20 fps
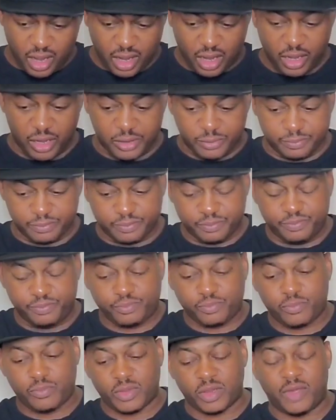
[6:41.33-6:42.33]

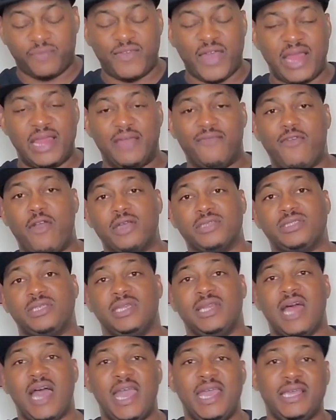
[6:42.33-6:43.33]
The Valley of
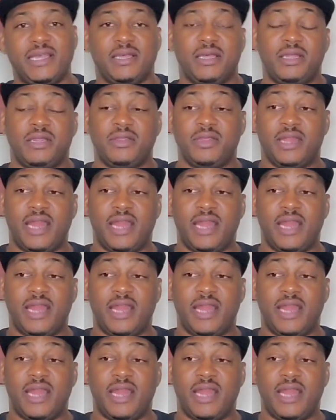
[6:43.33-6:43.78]
Hearts Delight,